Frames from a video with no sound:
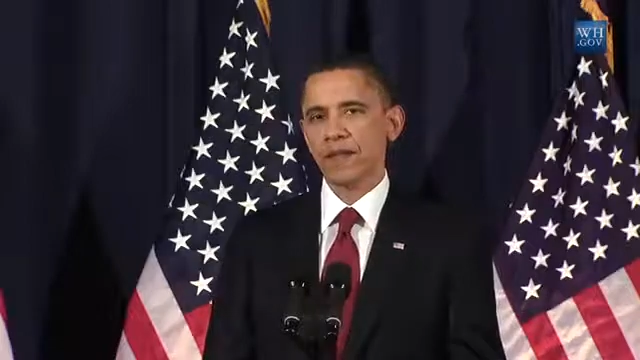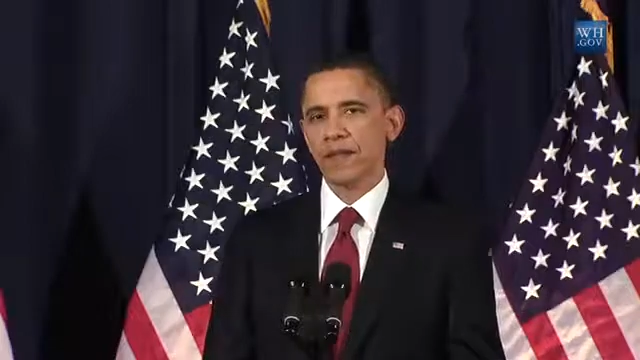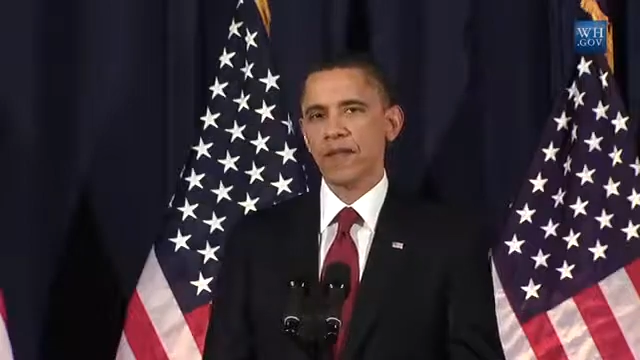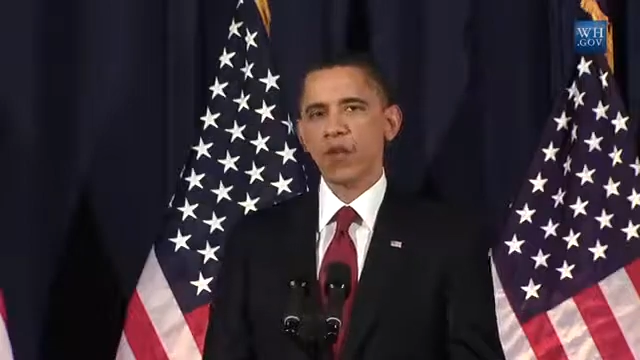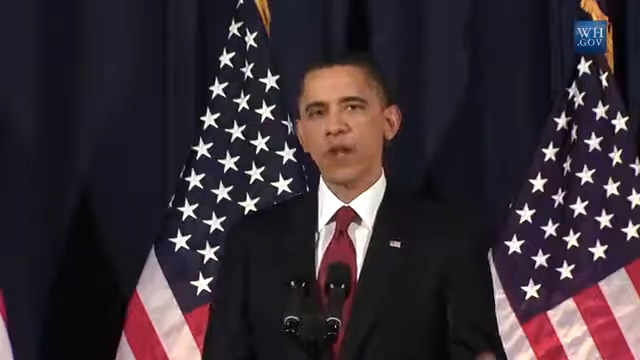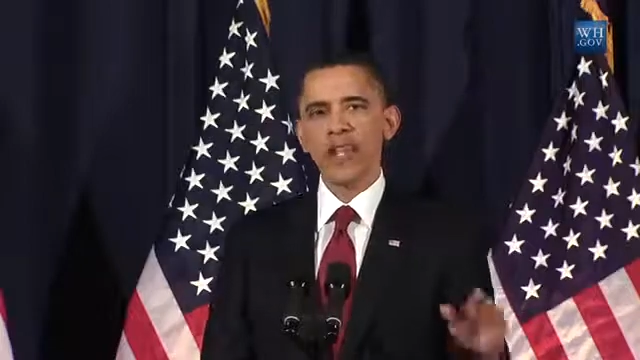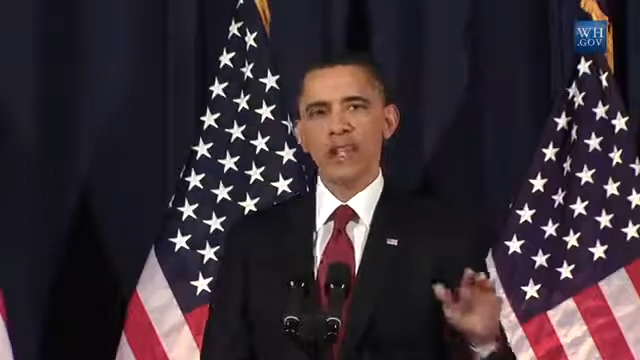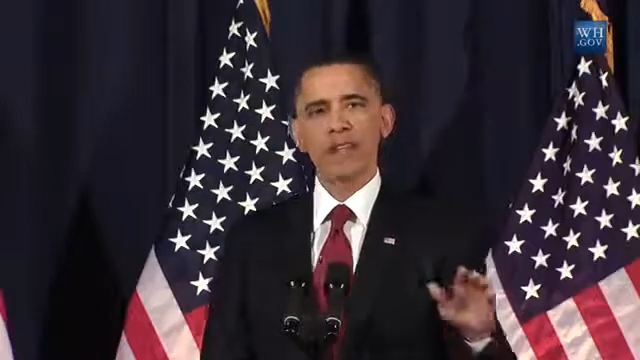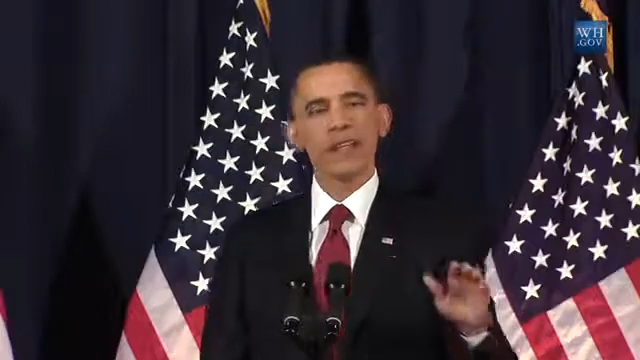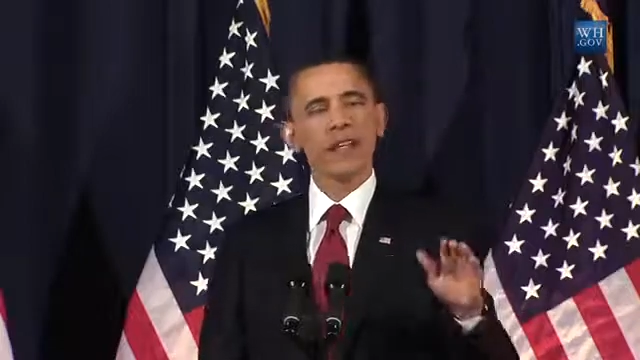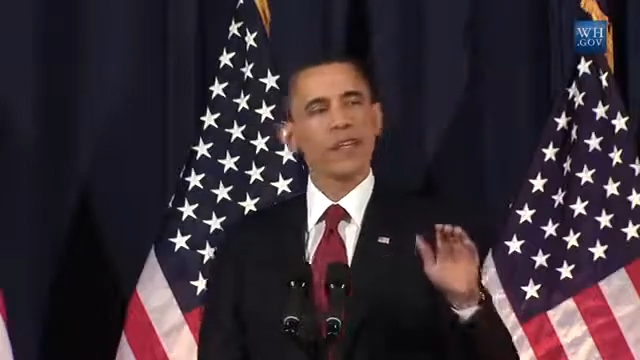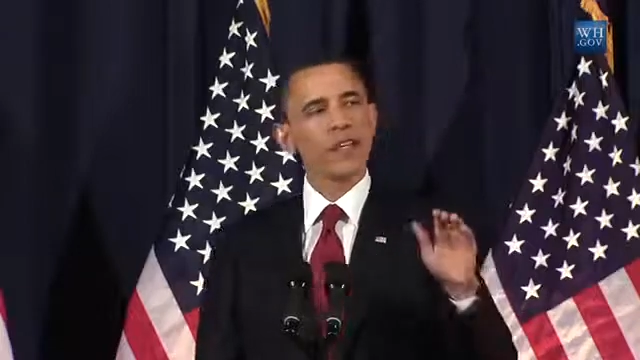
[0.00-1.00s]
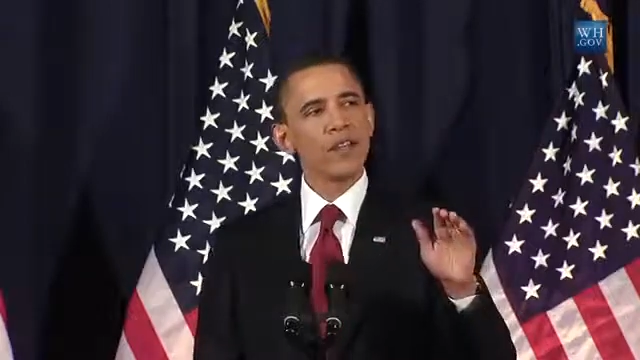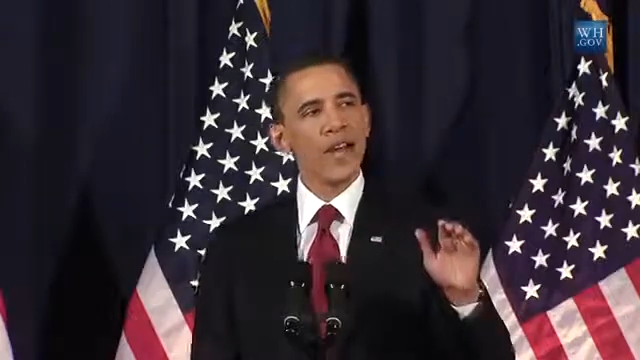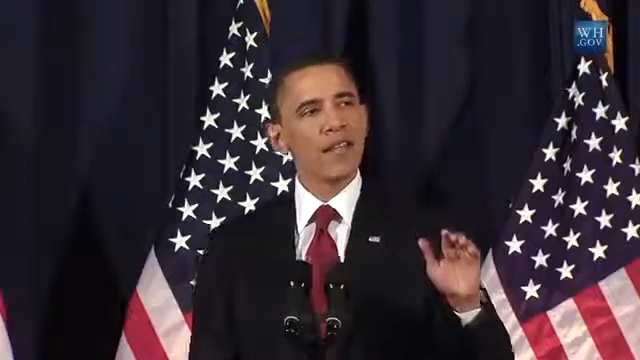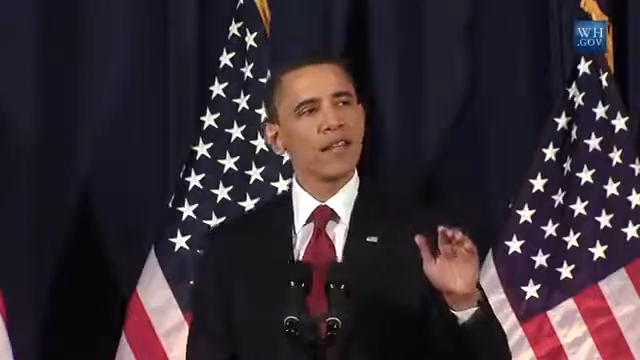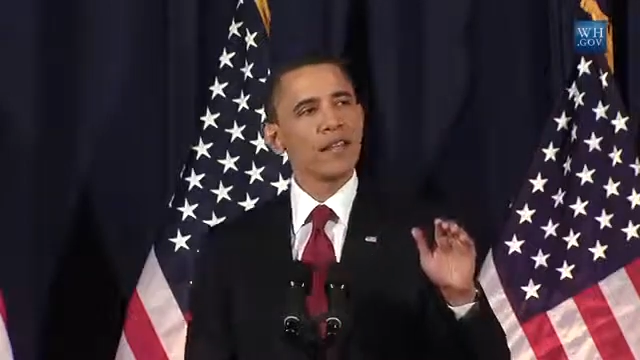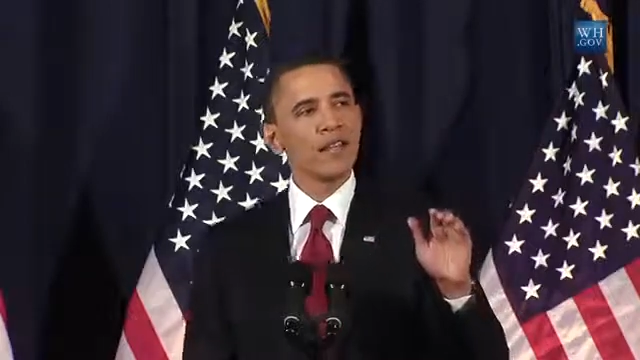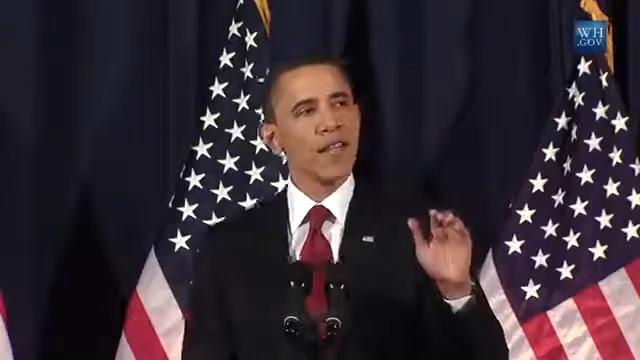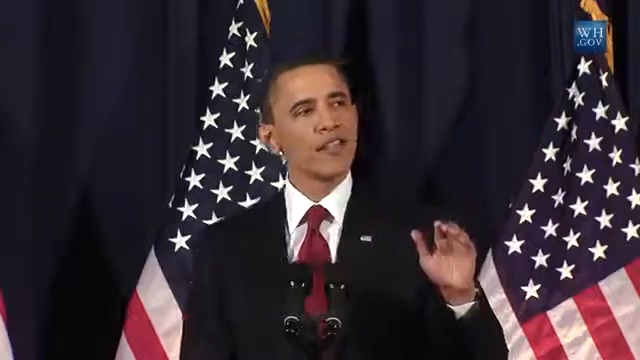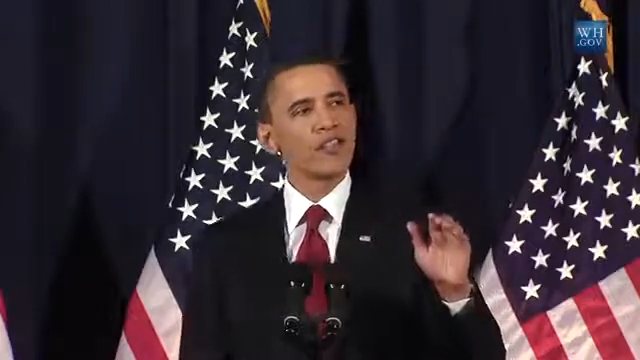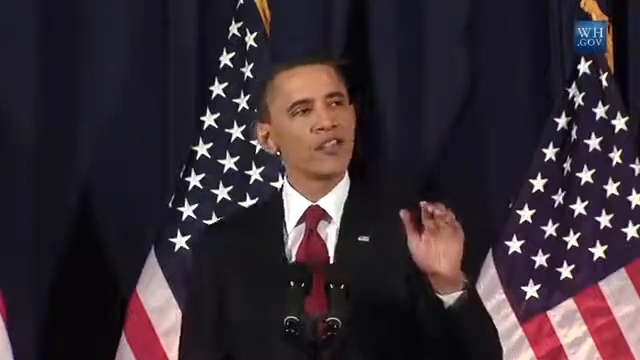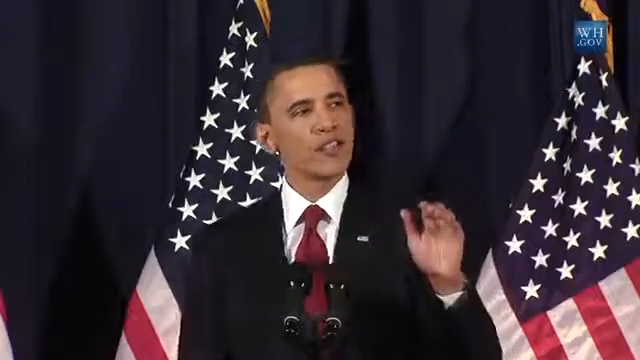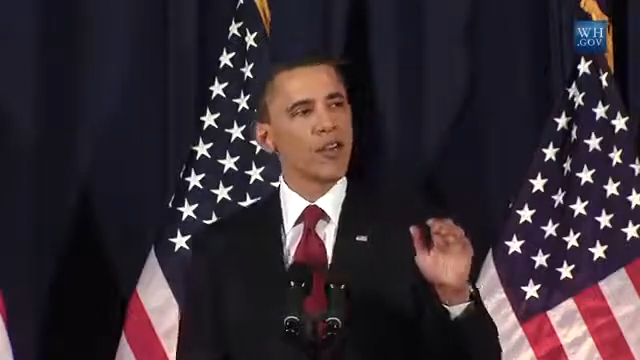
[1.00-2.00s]
The writ of the United
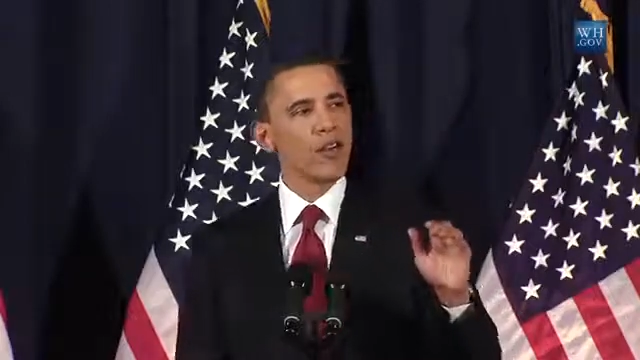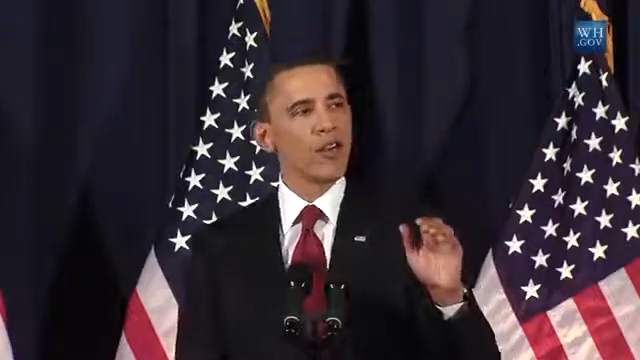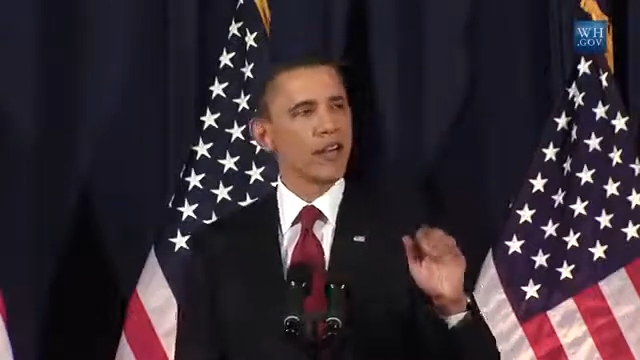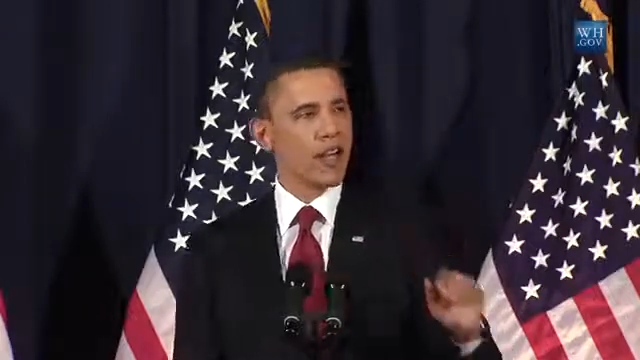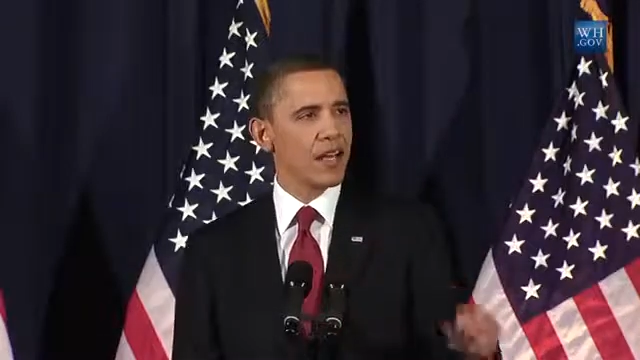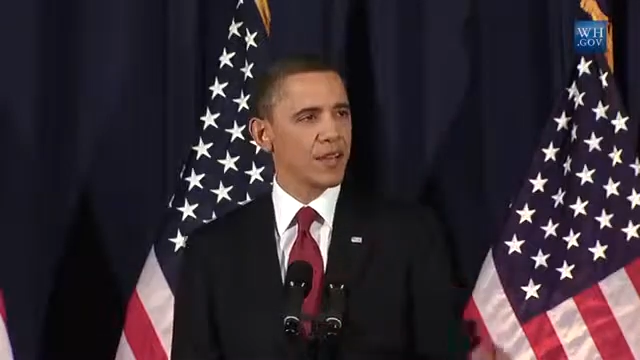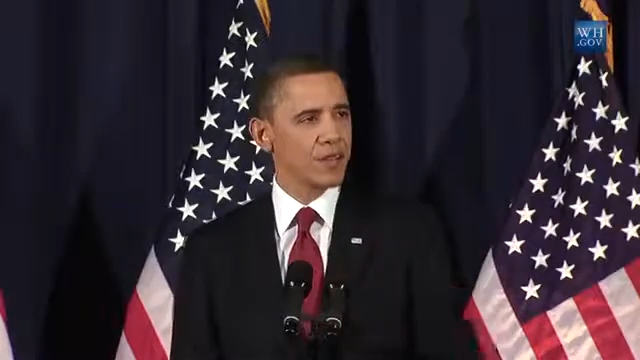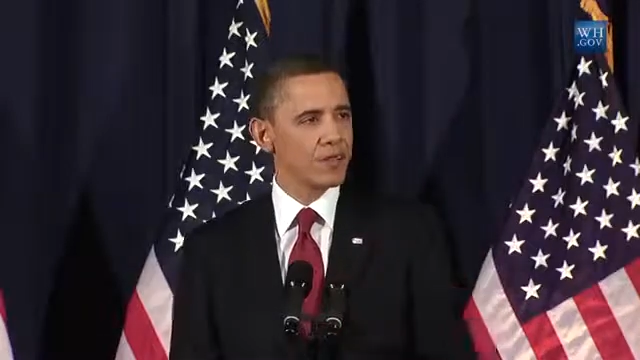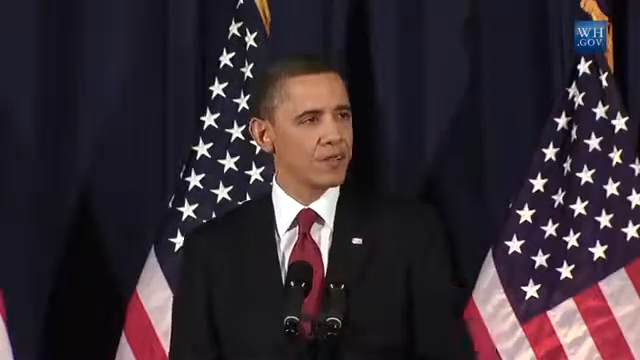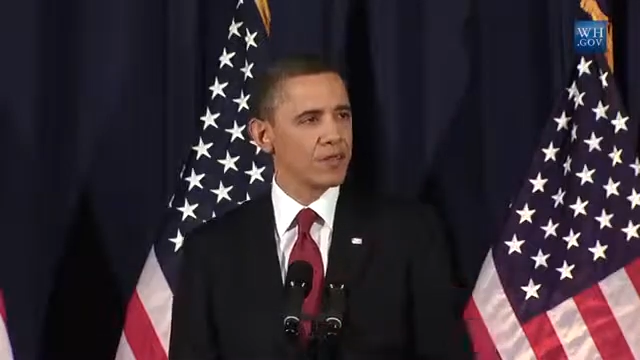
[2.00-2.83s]
Nations Security Council